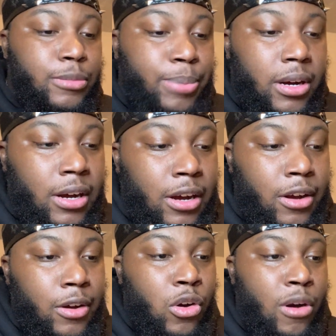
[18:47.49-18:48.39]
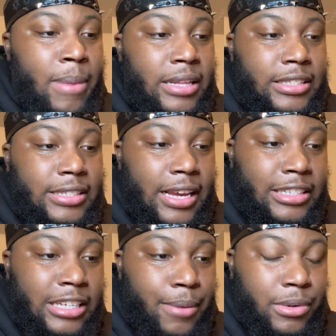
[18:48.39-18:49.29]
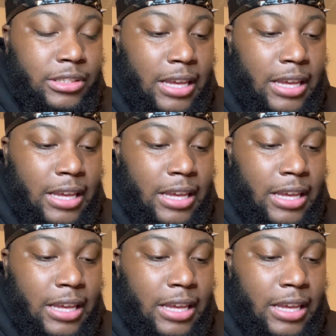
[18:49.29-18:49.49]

But uh, going back to 2 Samuel